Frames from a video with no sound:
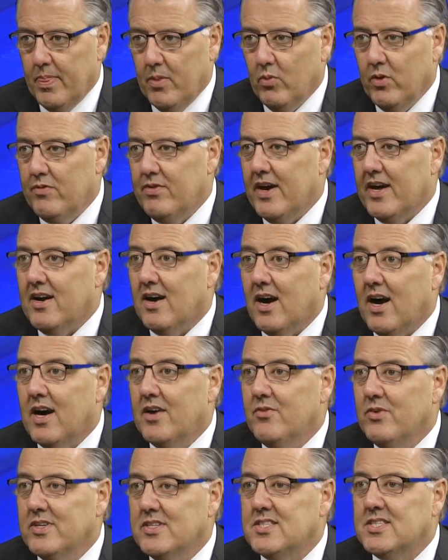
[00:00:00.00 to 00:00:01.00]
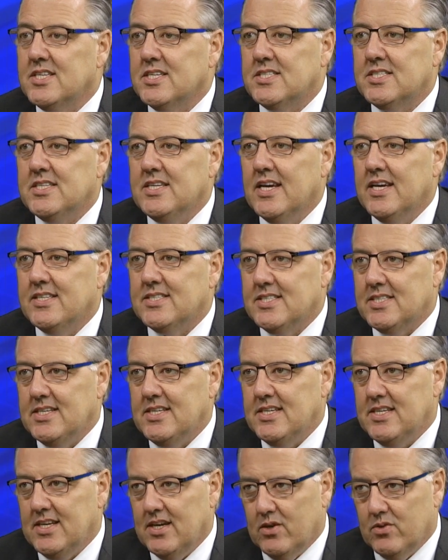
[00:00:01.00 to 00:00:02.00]
We've had one hundred sixty-eight
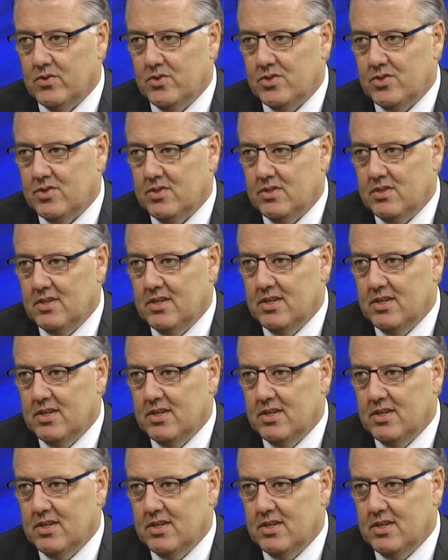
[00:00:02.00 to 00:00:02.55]
C E Os